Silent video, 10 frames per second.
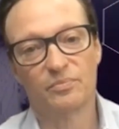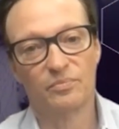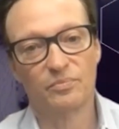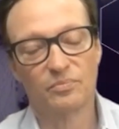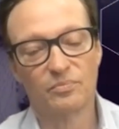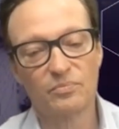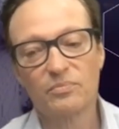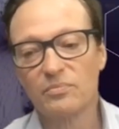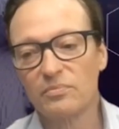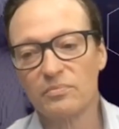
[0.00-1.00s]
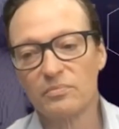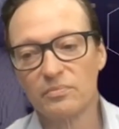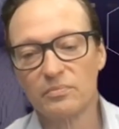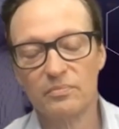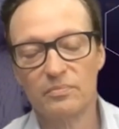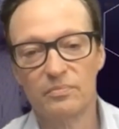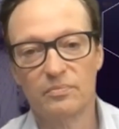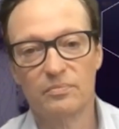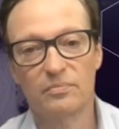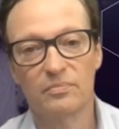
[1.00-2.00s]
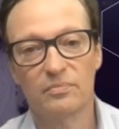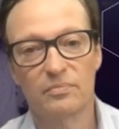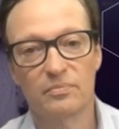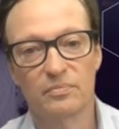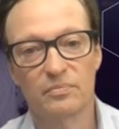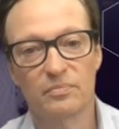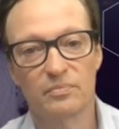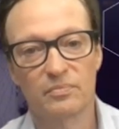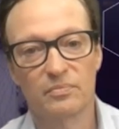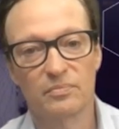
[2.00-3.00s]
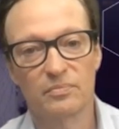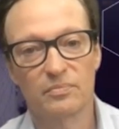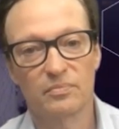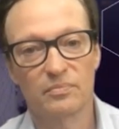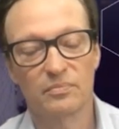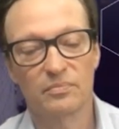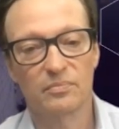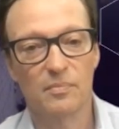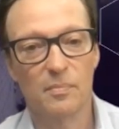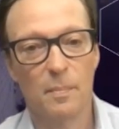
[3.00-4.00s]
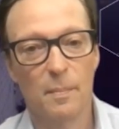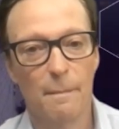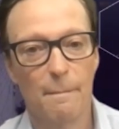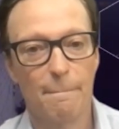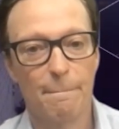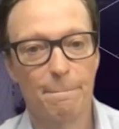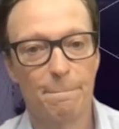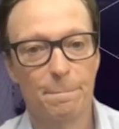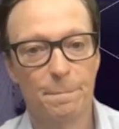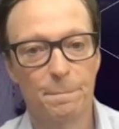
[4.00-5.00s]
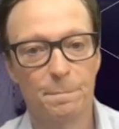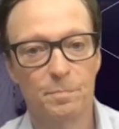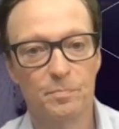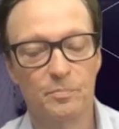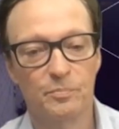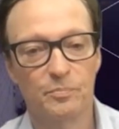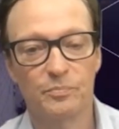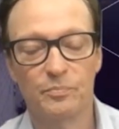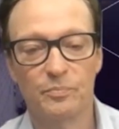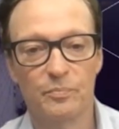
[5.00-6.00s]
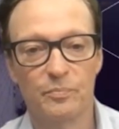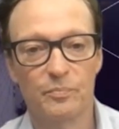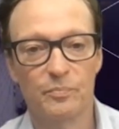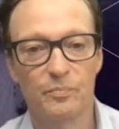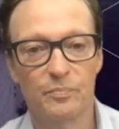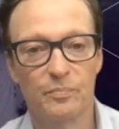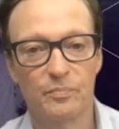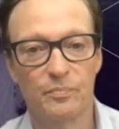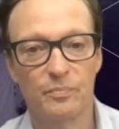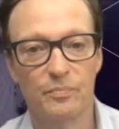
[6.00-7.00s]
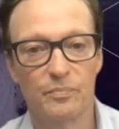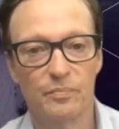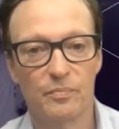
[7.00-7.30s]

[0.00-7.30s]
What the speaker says: (not speaking)